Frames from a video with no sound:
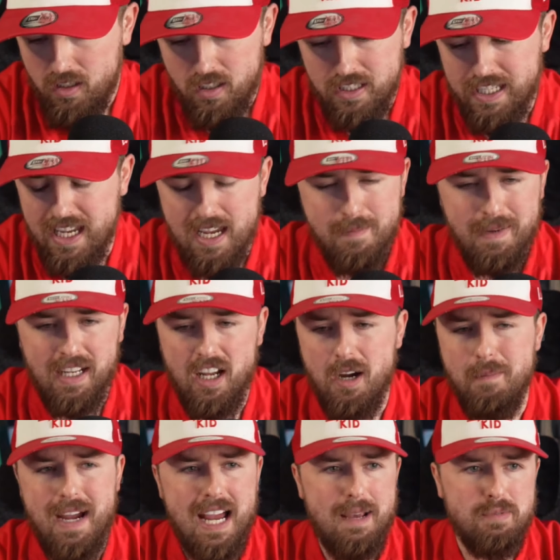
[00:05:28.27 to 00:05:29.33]
Yeah, man,
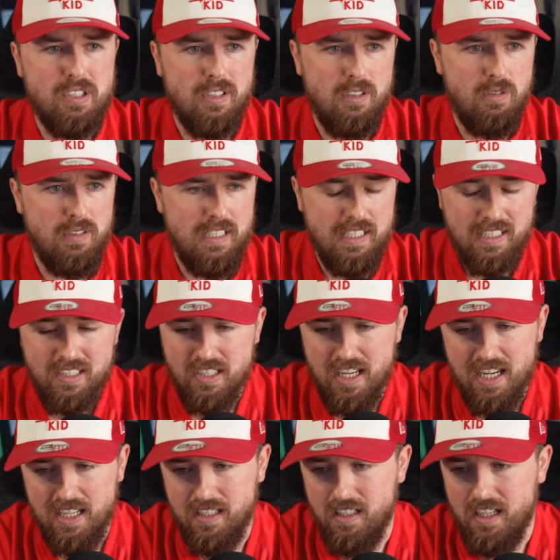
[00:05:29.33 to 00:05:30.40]
I'm absolutely
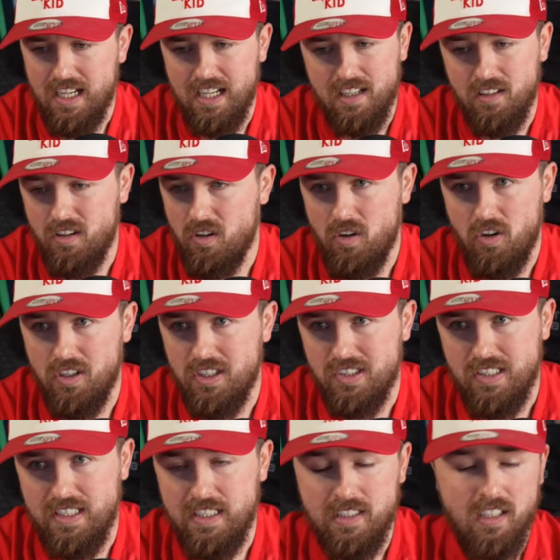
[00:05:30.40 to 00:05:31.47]
excited. And
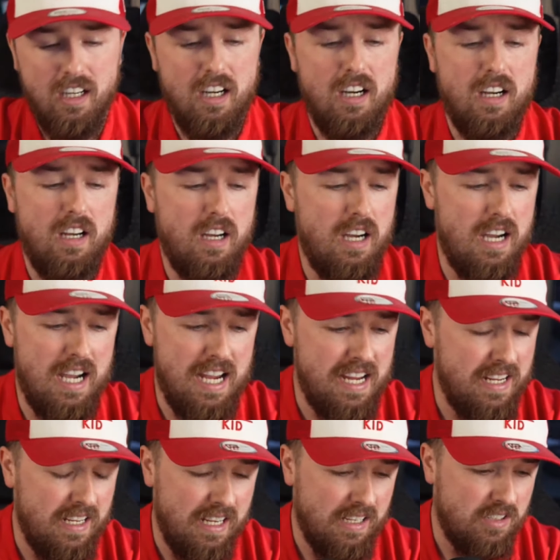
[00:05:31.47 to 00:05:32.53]
honestly,
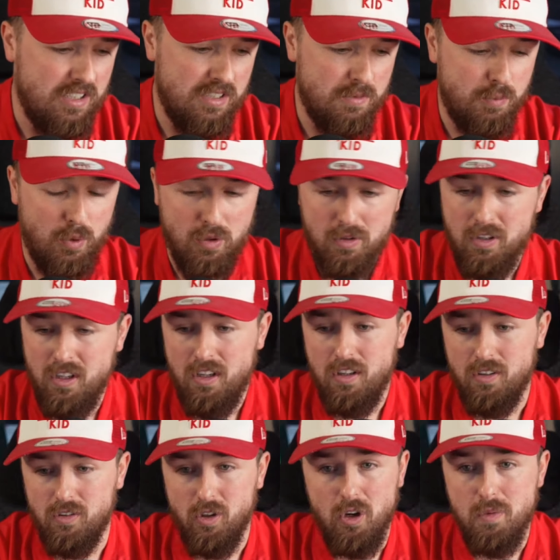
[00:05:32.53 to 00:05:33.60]
I I couldn't put
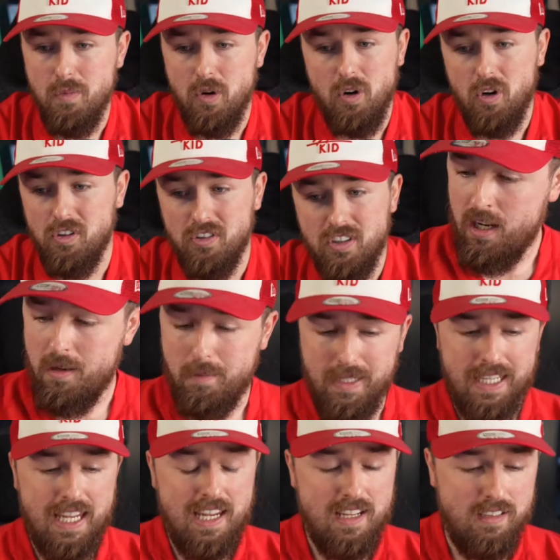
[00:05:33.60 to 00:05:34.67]
no more on. But
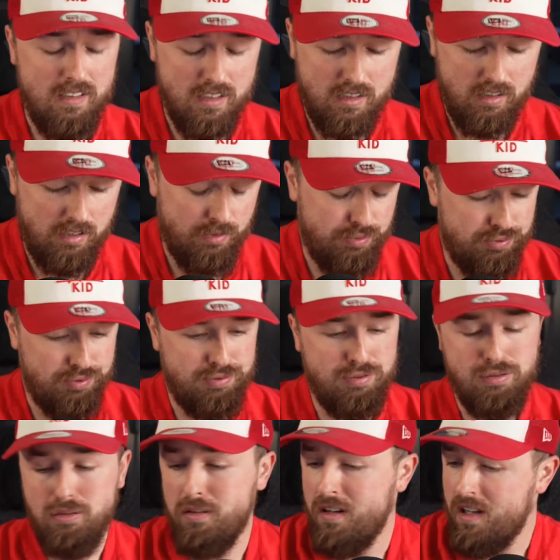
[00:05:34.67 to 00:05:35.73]
yeah, look,
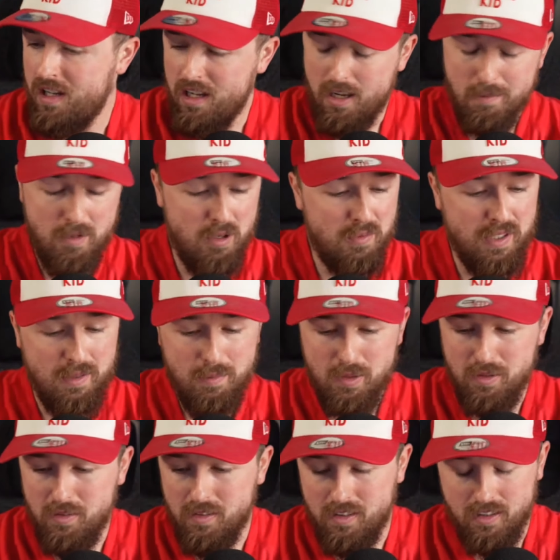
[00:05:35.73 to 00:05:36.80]
I'm over the
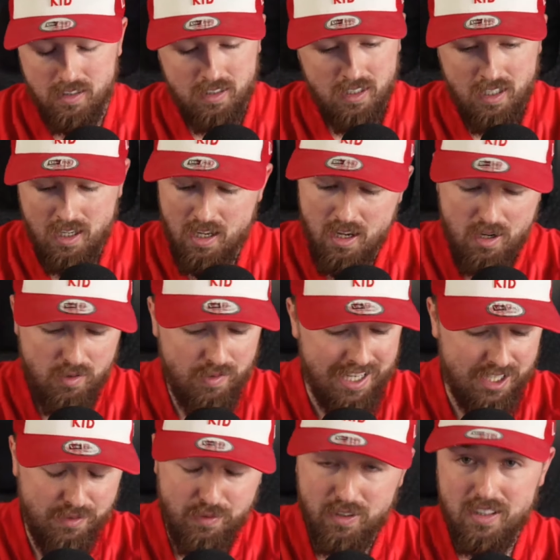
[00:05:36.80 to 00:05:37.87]
moon.
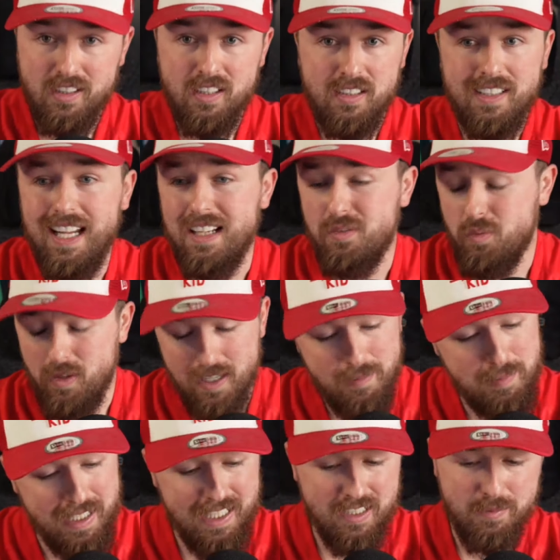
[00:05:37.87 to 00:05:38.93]
Rashford, that's what it
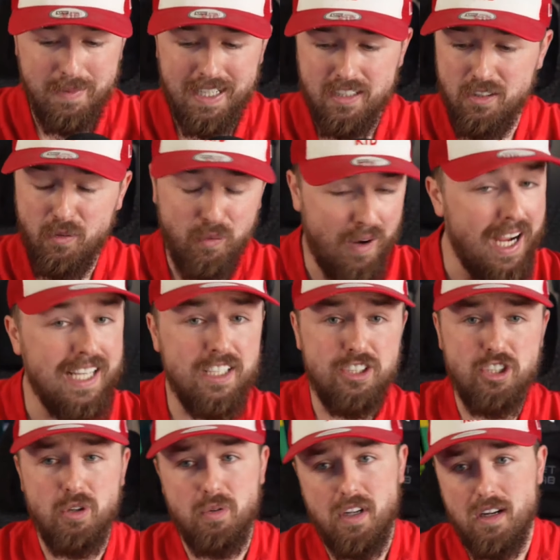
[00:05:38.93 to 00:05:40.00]
means, man. You finally
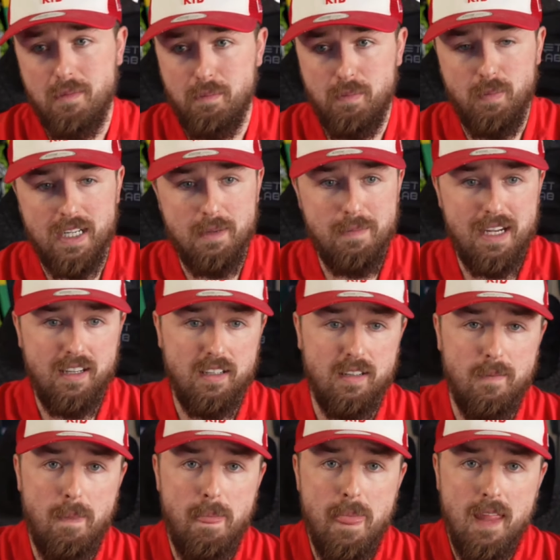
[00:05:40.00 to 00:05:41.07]
showed up when it mattered.
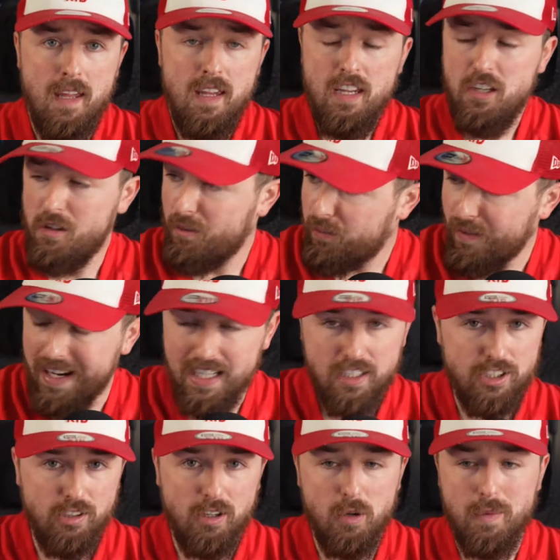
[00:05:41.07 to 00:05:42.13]
You finally
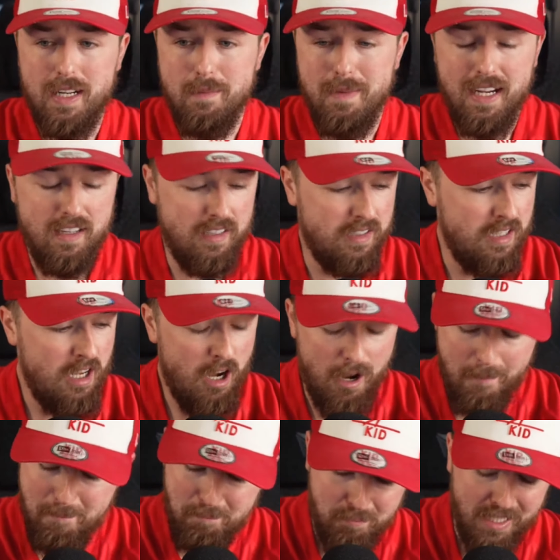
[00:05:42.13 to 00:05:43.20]
showed up when it mattered.
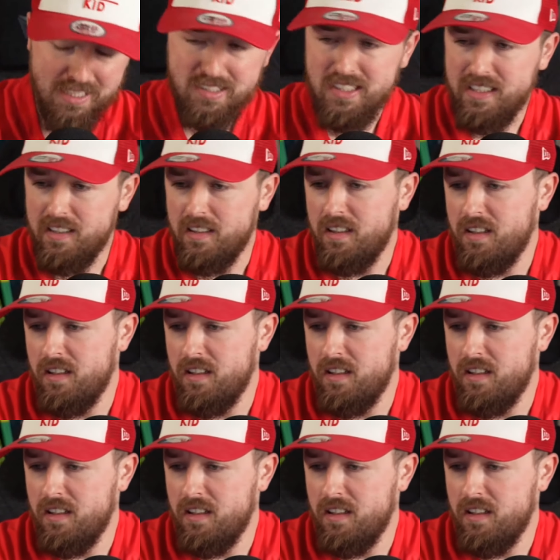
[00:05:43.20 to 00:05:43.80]
I'm buzzing.